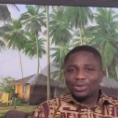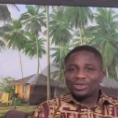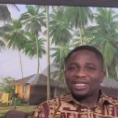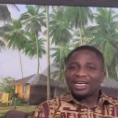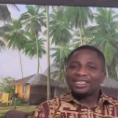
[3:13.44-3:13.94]
you
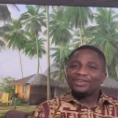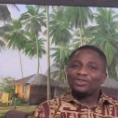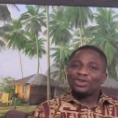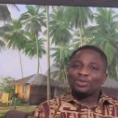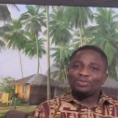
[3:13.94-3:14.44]
will start
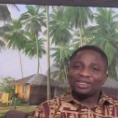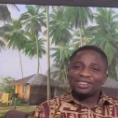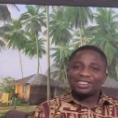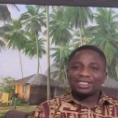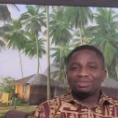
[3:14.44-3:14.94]

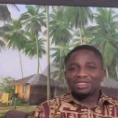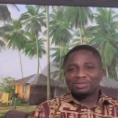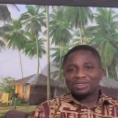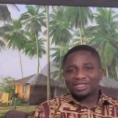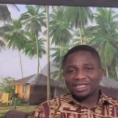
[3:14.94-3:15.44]
developing
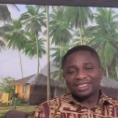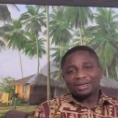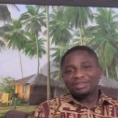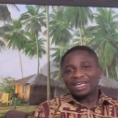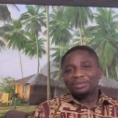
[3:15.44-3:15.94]
symptoms. And
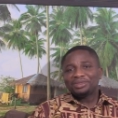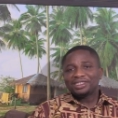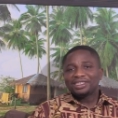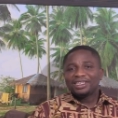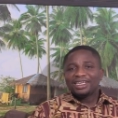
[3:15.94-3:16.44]

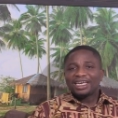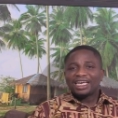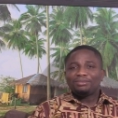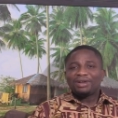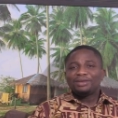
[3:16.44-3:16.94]
sometimes
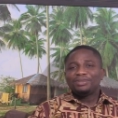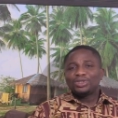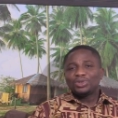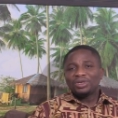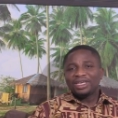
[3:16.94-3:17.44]
it might
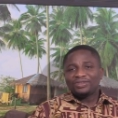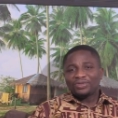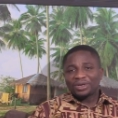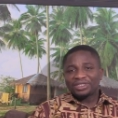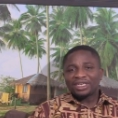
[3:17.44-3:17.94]
be too late.
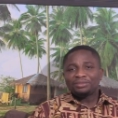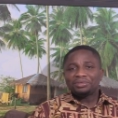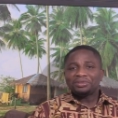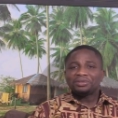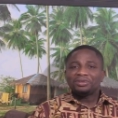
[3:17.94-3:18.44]
For
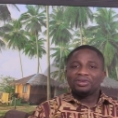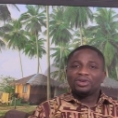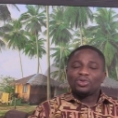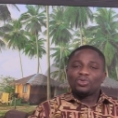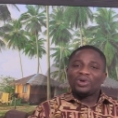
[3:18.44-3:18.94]
example,
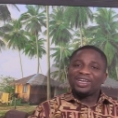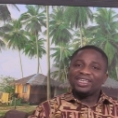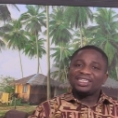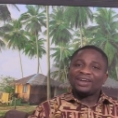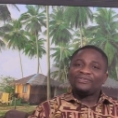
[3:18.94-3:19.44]

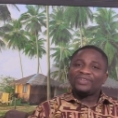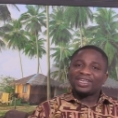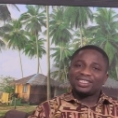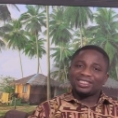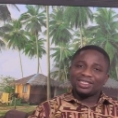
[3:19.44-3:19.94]
when it
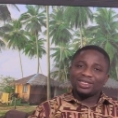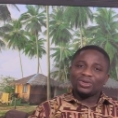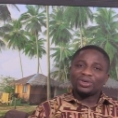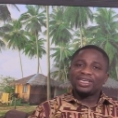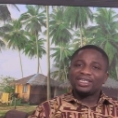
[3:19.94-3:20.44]
affects
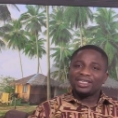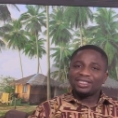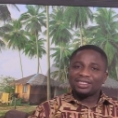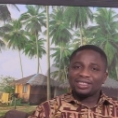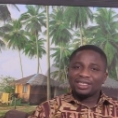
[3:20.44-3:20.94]
your
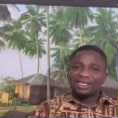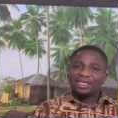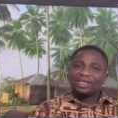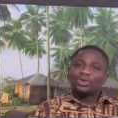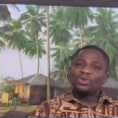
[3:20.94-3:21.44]
kidneys,
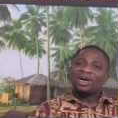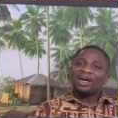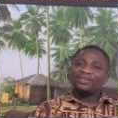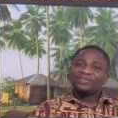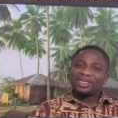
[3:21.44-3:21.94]
you will
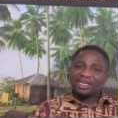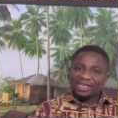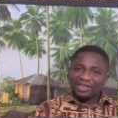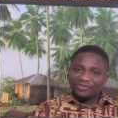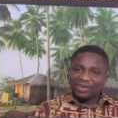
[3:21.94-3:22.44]
have
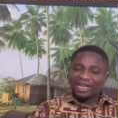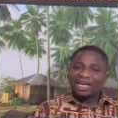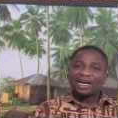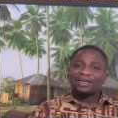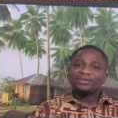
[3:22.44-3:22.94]
kidney
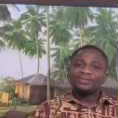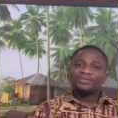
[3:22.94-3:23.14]
failure.